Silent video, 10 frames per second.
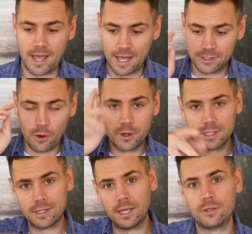As
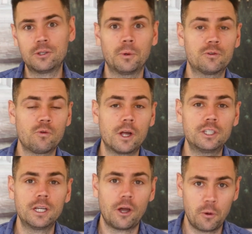always, thank you so much for
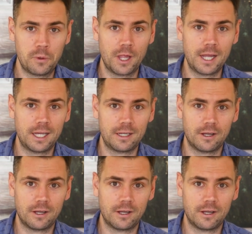watching. I hope you like it.